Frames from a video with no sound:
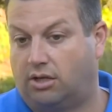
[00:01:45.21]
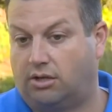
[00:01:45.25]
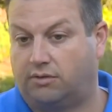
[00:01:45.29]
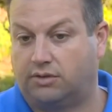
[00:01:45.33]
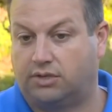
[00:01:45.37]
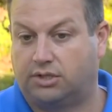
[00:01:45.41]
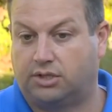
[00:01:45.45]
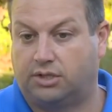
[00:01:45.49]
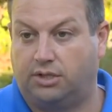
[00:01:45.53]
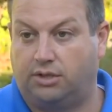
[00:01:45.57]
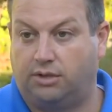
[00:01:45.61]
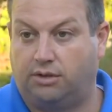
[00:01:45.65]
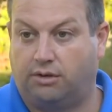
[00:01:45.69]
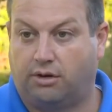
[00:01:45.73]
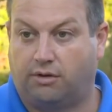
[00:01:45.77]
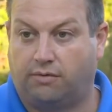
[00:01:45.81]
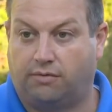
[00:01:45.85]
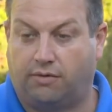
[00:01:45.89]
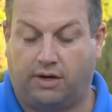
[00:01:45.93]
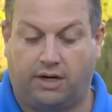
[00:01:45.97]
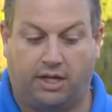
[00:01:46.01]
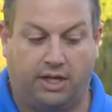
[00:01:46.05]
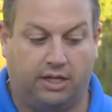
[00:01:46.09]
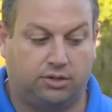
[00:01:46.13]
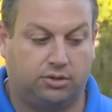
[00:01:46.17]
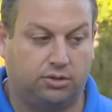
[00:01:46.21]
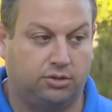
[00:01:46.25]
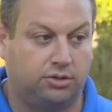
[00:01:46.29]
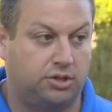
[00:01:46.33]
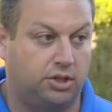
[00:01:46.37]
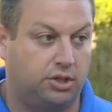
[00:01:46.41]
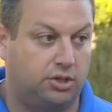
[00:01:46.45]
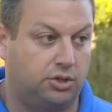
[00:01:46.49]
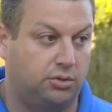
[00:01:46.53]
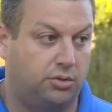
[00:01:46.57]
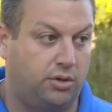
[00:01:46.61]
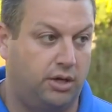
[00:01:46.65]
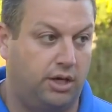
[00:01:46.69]
Obviously, you know our financial
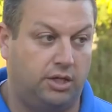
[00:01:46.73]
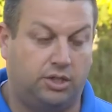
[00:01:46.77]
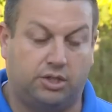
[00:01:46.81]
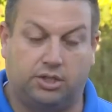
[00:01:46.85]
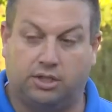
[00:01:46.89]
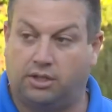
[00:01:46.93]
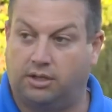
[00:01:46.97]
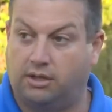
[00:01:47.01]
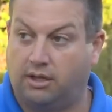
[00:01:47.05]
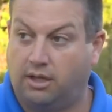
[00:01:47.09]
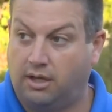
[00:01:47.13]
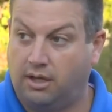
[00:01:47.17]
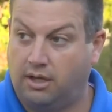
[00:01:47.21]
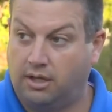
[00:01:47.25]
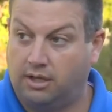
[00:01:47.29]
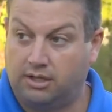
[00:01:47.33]
situation.